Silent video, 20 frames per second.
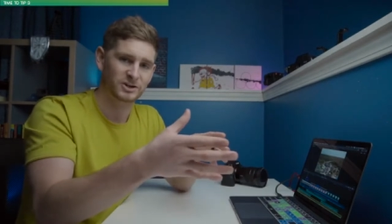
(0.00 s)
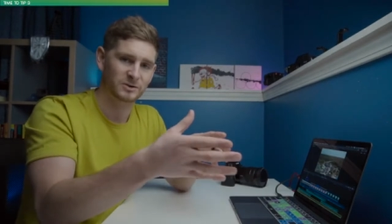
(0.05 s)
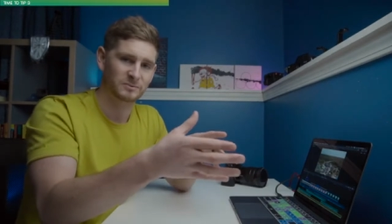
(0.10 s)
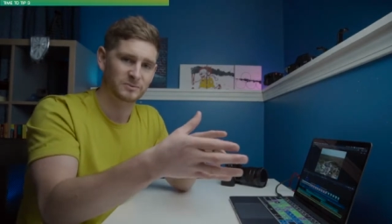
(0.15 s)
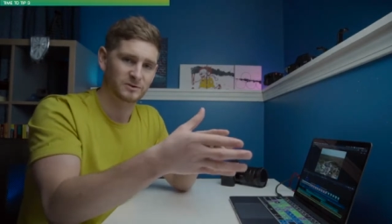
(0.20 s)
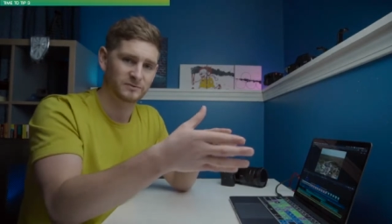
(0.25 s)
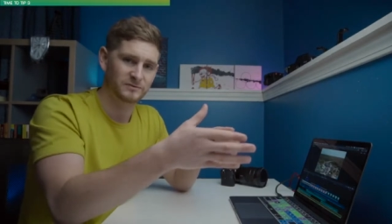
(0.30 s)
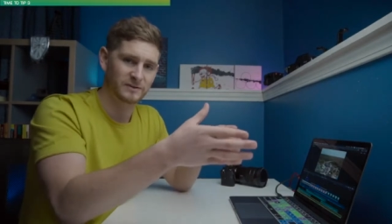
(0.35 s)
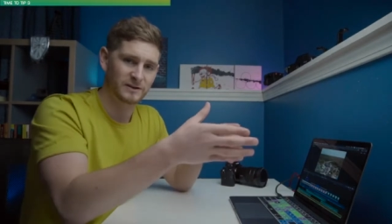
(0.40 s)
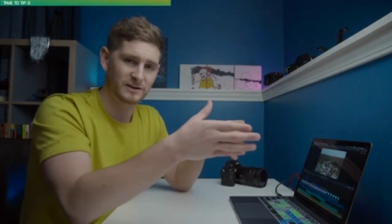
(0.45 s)
up
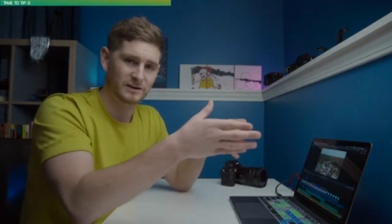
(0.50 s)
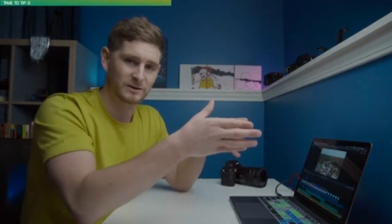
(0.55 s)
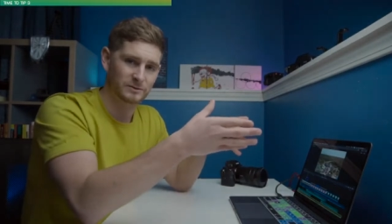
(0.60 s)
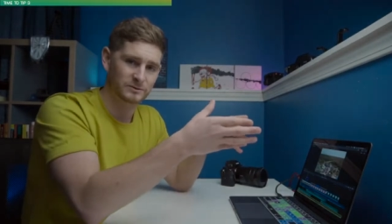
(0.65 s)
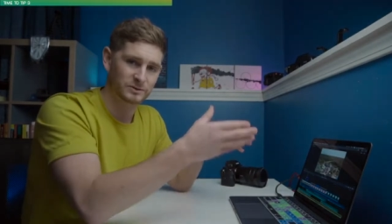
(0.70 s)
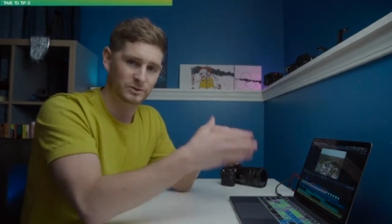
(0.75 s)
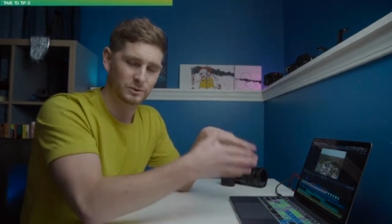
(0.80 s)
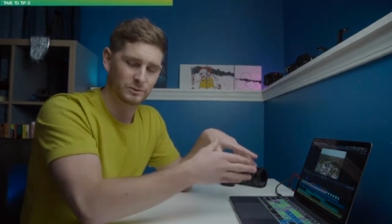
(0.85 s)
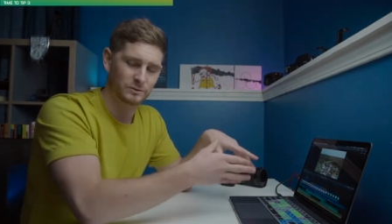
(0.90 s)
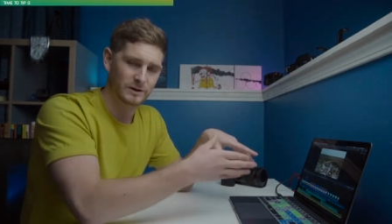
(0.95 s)
your video
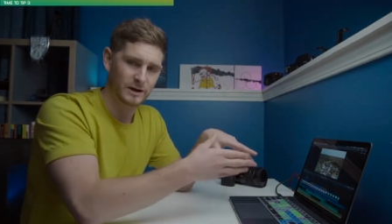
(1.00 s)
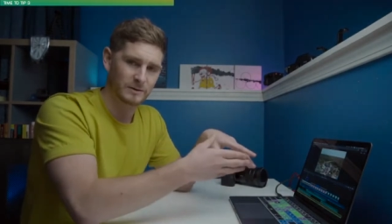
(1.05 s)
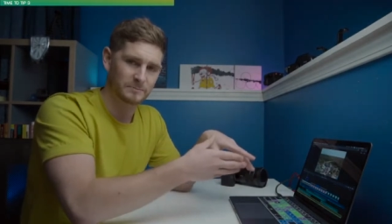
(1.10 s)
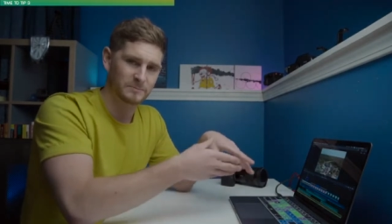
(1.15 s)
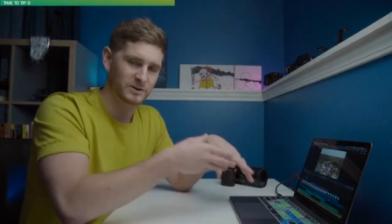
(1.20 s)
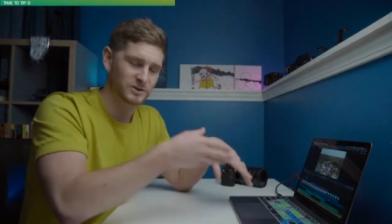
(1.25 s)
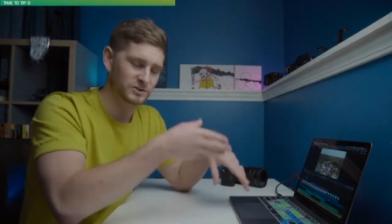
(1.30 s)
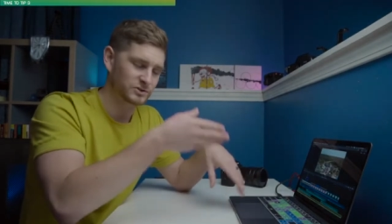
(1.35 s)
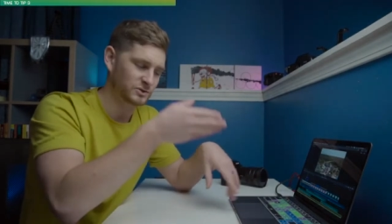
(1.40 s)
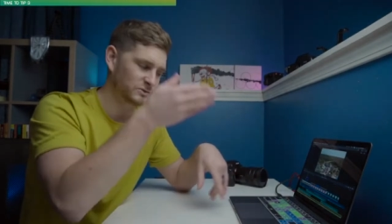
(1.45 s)
to that
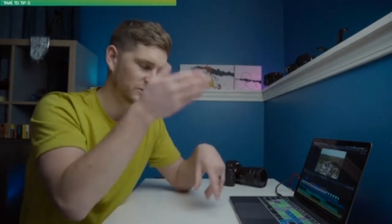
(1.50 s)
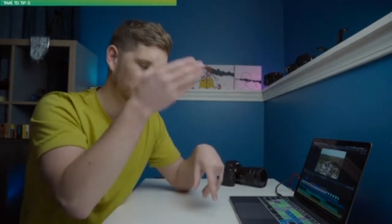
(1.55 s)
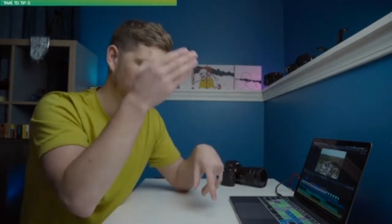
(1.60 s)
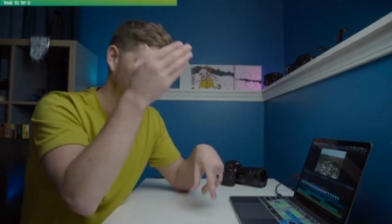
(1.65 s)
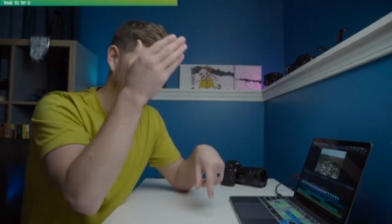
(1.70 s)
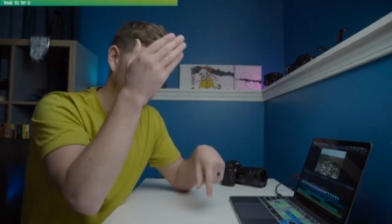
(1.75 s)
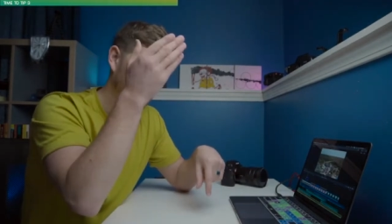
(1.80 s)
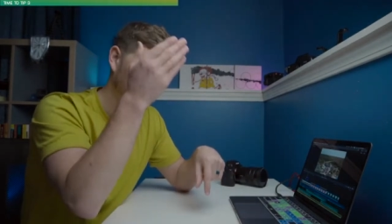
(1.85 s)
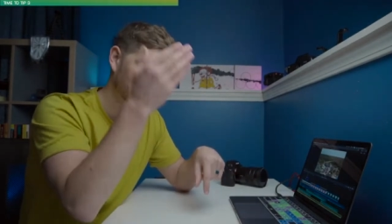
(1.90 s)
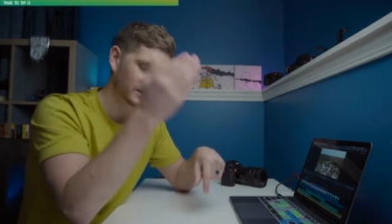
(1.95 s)
because you know
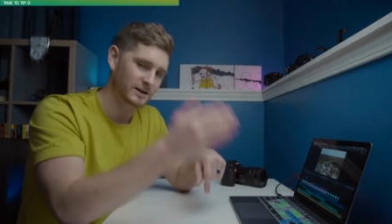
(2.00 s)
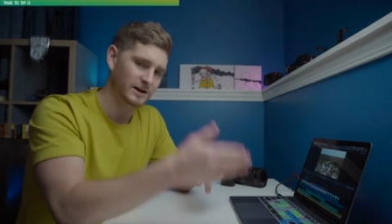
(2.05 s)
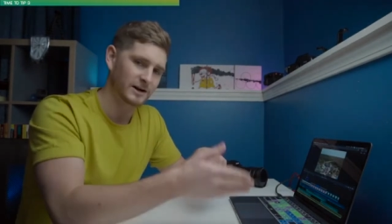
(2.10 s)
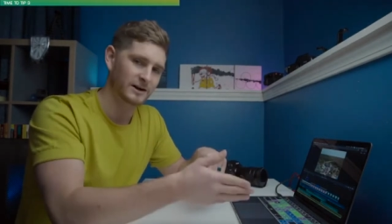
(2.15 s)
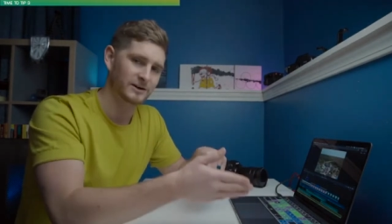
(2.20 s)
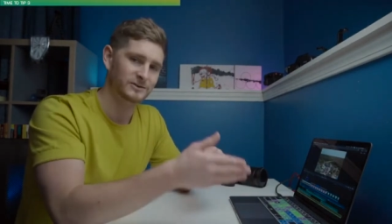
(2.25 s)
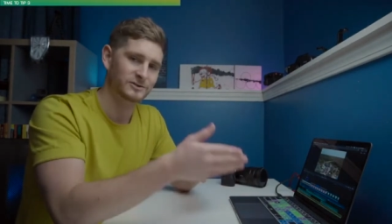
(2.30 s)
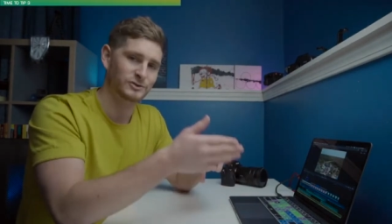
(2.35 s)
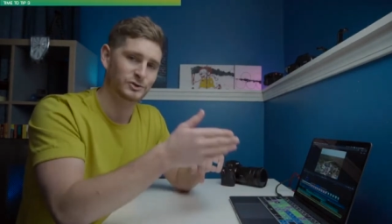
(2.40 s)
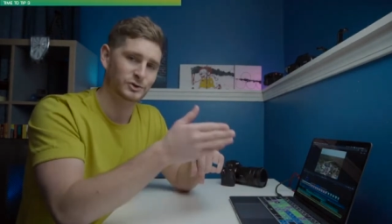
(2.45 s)
where to
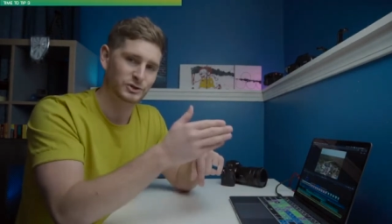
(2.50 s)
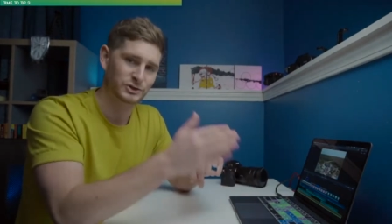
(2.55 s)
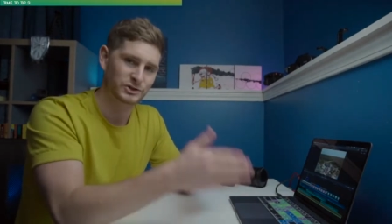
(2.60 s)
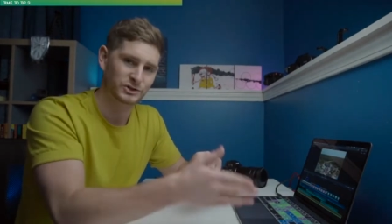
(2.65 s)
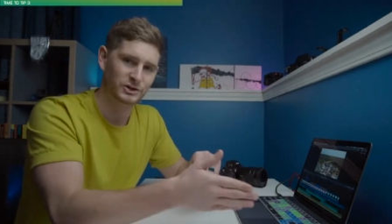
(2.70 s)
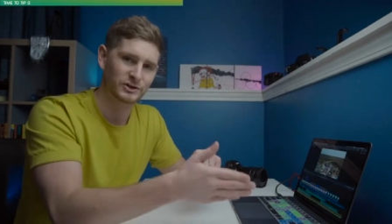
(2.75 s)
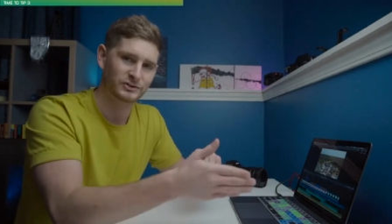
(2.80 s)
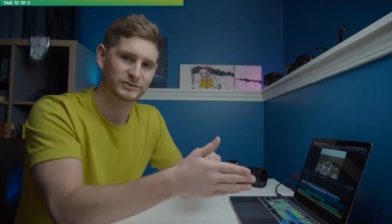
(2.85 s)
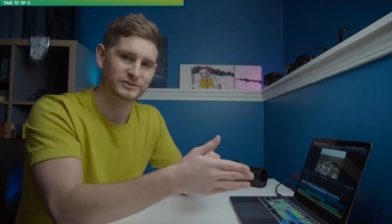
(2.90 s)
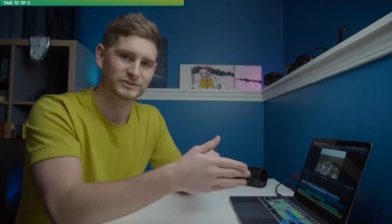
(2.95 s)
cut your
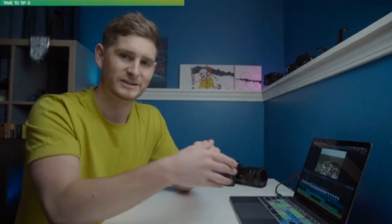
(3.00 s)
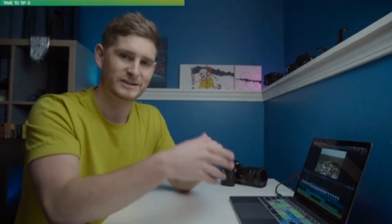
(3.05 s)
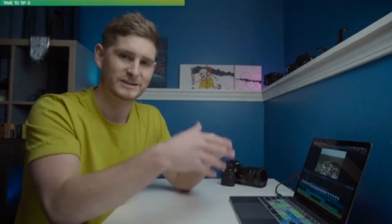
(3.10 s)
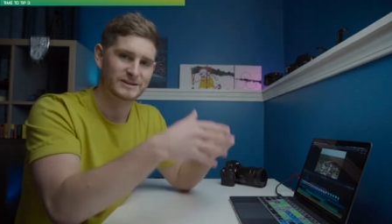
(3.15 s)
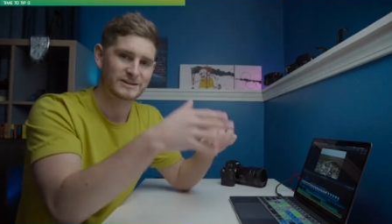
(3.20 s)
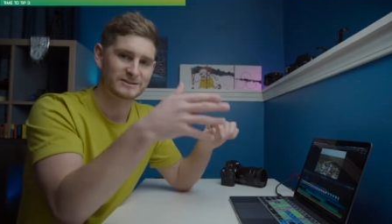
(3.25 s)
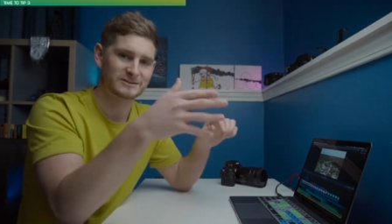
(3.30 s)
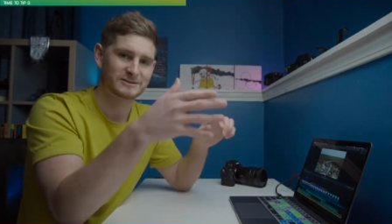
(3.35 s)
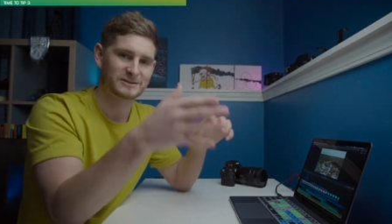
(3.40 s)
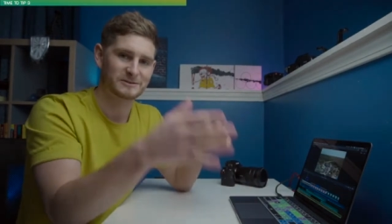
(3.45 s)
shots
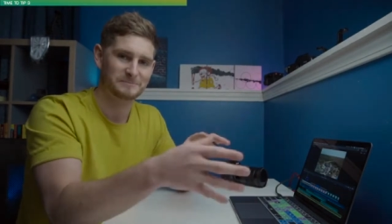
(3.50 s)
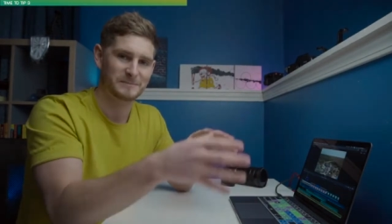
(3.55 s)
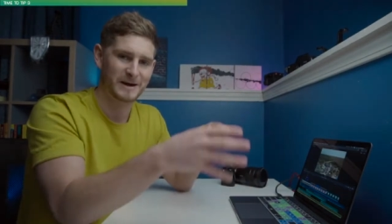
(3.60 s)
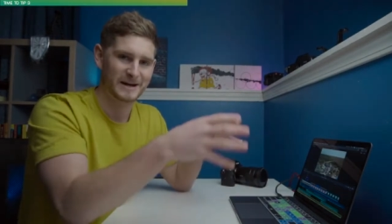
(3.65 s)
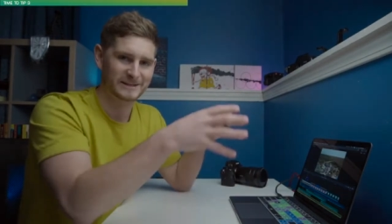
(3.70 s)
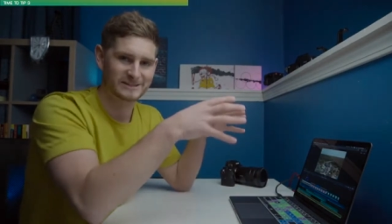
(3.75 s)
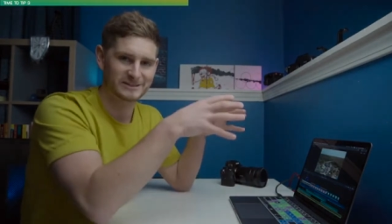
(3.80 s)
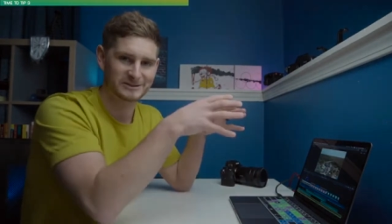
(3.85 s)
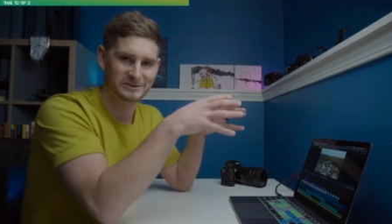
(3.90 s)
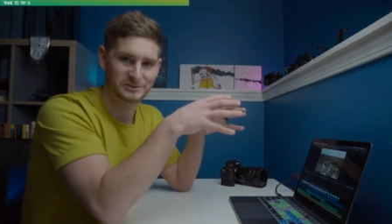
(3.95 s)
so that it
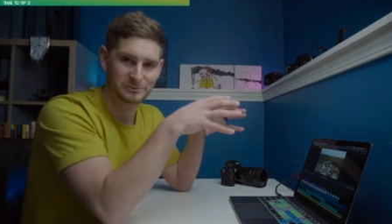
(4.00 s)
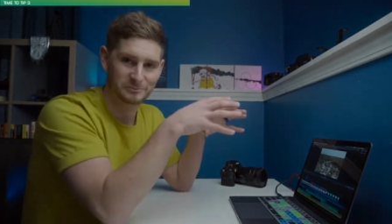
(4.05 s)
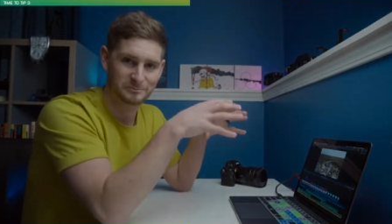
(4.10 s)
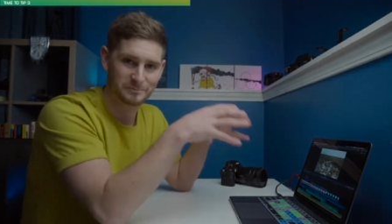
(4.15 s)
matches your